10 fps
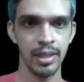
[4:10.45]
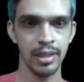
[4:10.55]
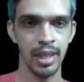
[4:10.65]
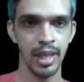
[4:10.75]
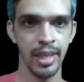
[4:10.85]

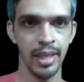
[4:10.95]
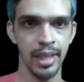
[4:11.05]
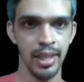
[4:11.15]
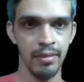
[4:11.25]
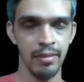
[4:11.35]
less
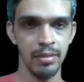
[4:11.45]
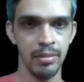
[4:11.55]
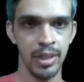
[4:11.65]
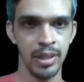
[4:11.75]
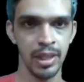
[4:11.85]
than 80,
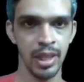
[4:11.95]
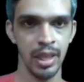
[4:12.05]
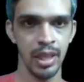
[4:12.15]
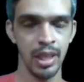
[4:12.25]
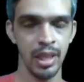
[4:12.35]
which means
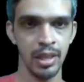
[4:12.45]
that